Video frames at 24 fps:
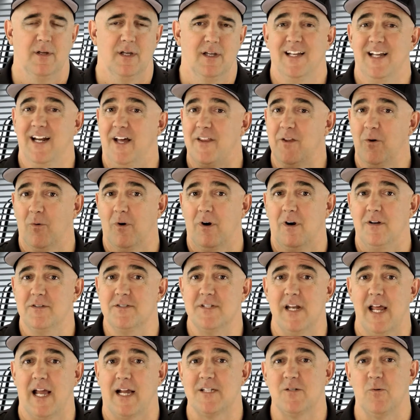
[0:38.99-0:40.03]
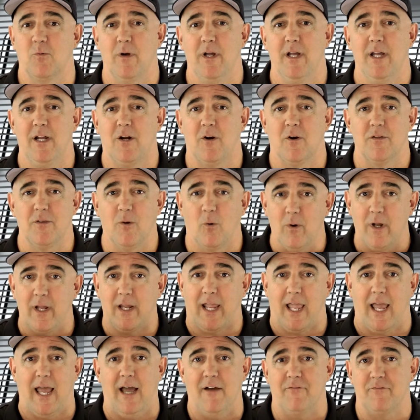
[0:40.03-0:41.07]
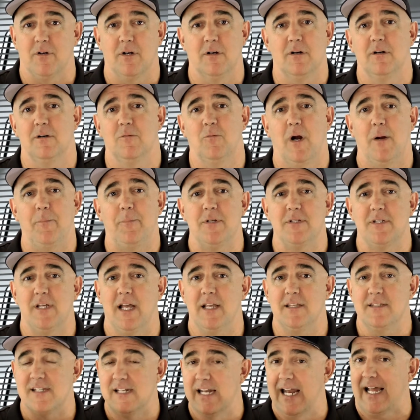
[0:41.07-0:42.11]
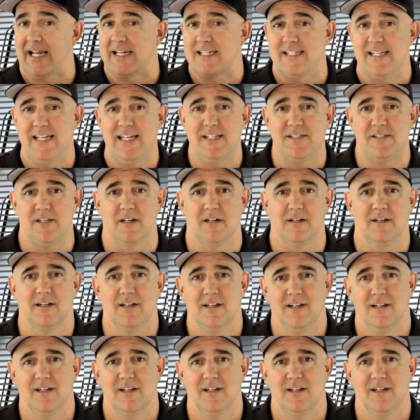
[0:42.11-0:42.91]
In other words, next week or the week after represents next season.